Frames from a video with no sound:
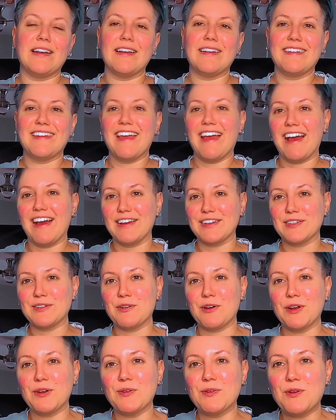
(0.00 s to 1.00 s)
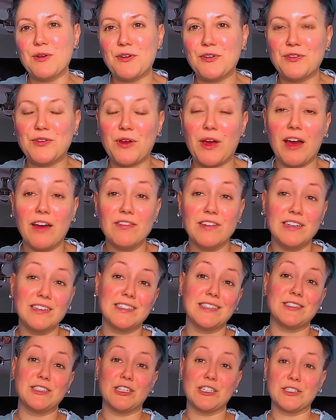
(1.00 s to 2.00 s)
yeah, so I don't know if you have any
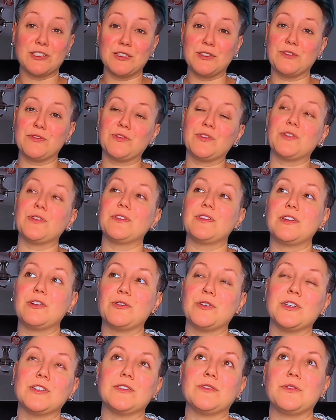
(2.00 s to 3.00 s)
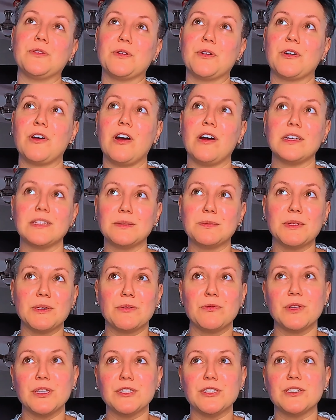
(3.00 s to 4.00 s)
suggestions for the Crystal or Cosmic
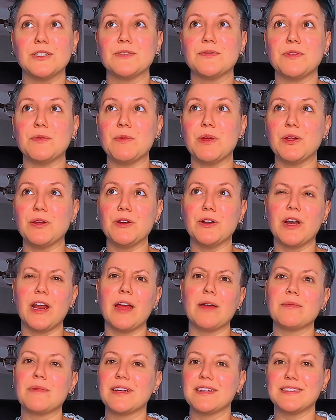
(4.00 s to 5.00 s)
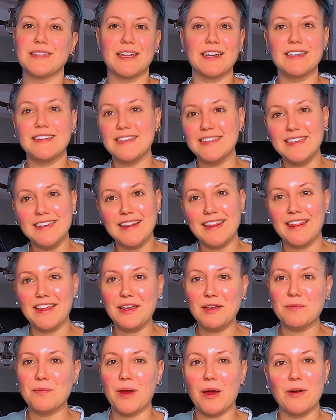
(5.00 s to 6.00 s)
Witch's familiar name, because I didn't
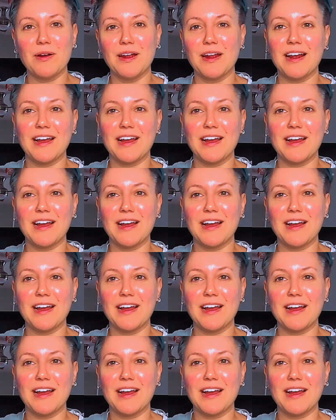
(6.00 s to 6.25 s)
think about it. I